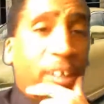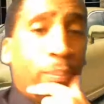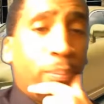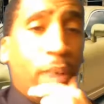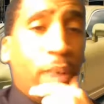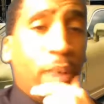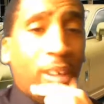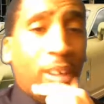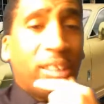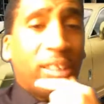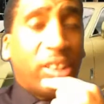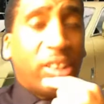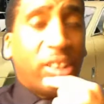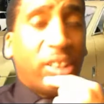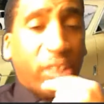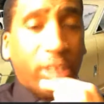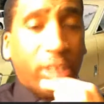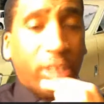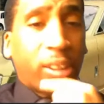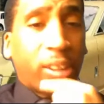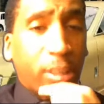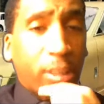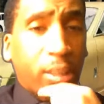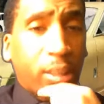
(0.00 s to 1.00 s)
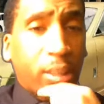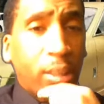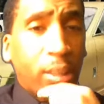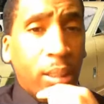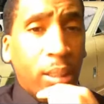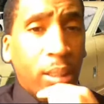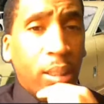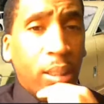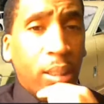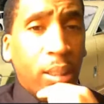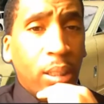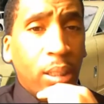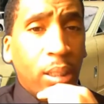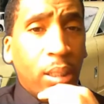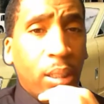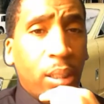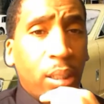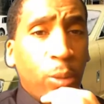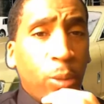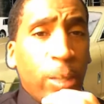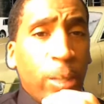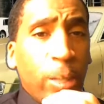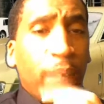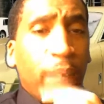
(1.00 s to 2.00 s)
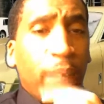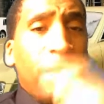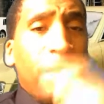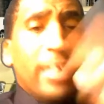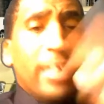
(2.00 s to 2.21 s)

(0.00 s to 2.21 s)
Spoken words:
brothers and sisters, we can be